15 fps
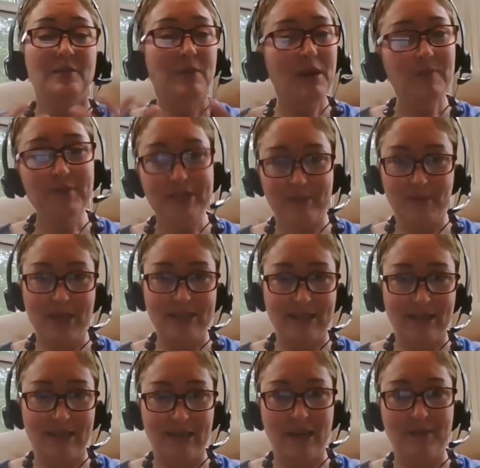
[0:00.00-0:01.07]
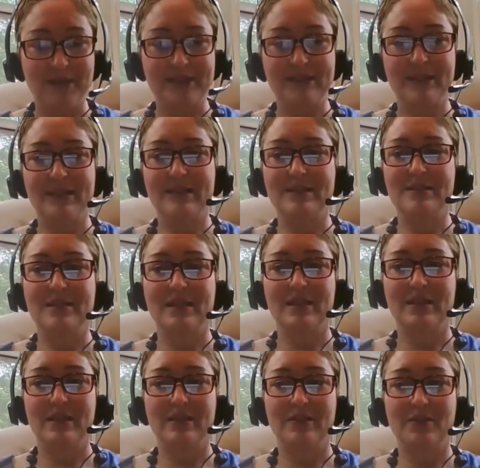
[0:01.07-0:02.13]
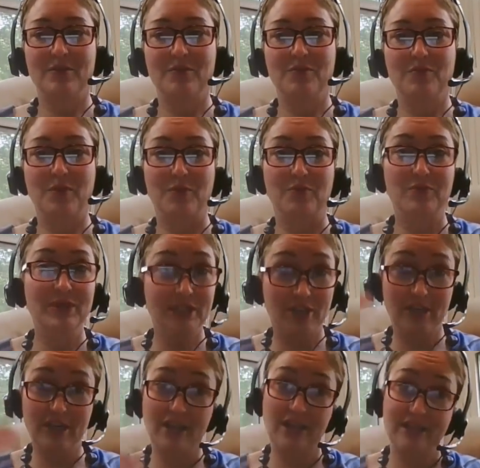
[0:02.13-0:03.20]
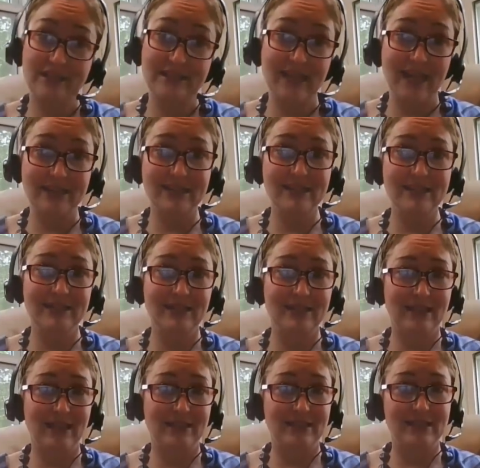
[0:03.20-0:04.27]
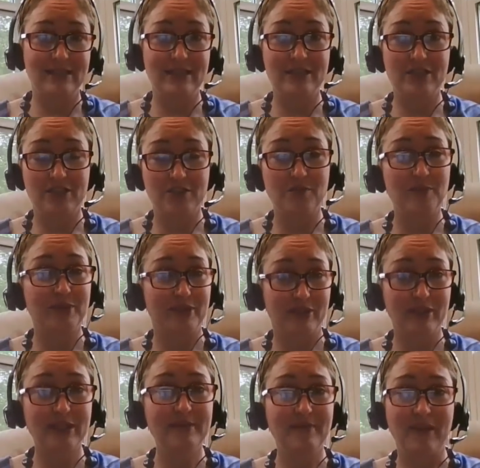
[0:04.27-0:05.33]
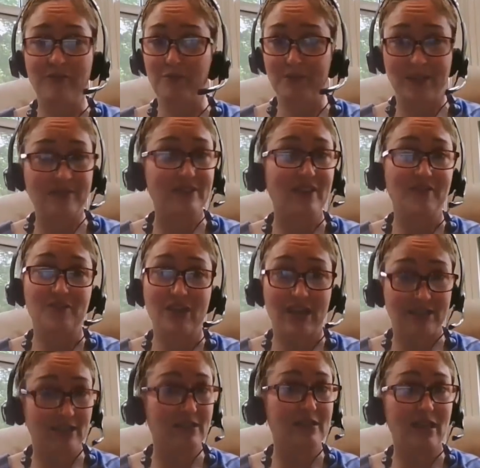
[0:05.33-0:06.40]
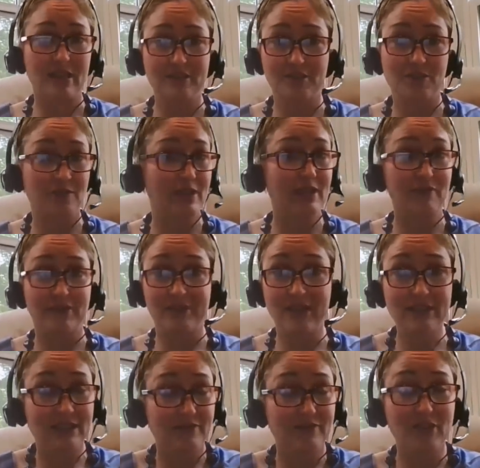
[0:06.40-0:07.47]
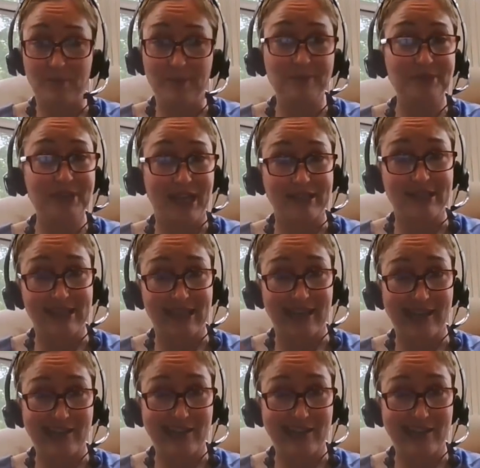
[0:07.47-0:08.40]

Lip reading: The problem with supply-side economics is we're really good at cutting the taxes because that's easy to do politically. Everyone loves to have their taxes cut, so you can get reelected if you cut people's taxes.